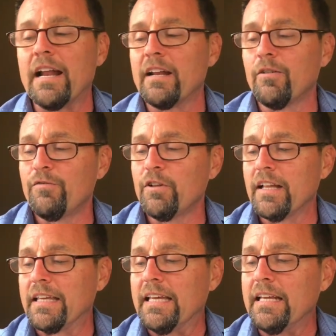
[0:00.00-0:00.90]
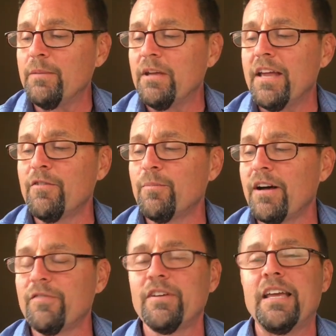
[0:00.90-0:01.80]
I don't feel like any behavior
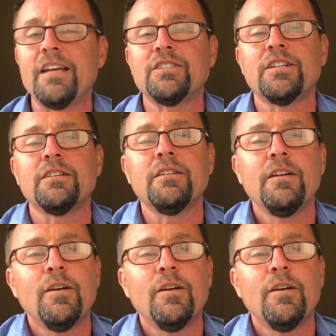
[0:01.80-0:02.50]
modification